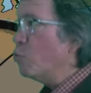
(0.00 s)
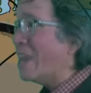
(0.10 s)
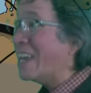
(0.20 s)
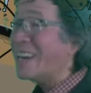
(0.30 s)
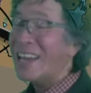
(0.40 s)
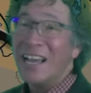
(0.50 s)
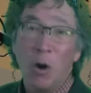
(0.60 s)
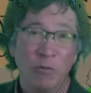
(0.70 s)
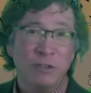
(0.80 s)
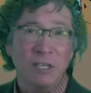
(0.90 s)
weakening
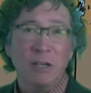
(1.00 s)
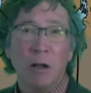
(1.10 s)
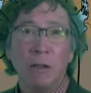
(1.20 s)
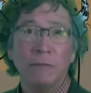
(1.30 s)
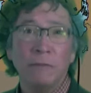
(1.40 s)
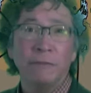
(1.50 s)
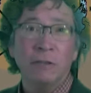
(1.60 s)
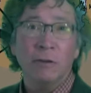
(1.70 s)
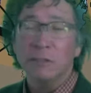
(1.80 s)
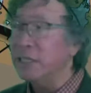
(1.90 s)
over the Gulf early